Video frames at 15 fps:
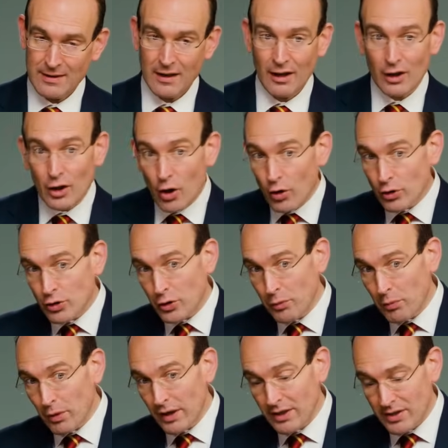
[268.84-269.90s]
a God who
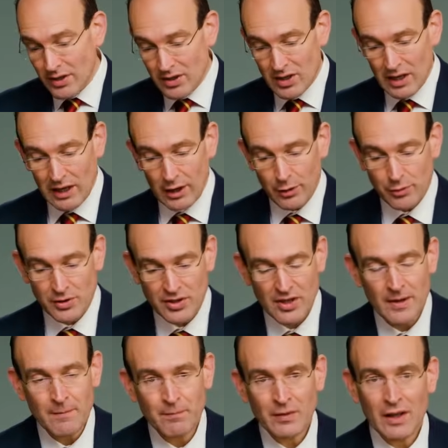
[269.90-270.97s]
brings us close,
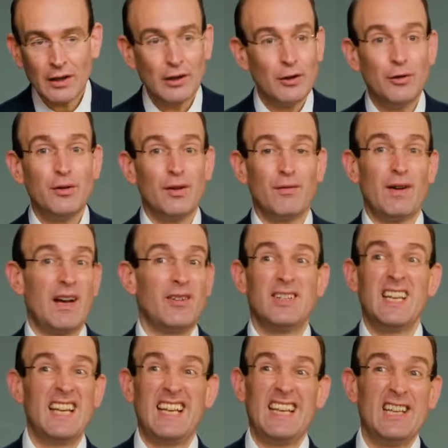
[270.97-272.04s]
Luther found
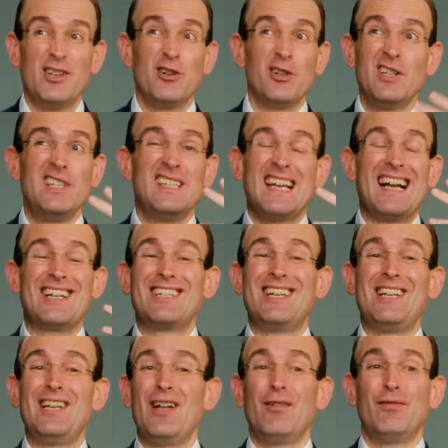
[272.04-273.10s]
he couldn't actually
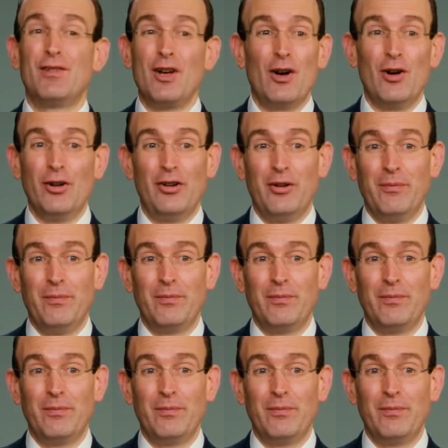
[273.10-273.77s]
love God.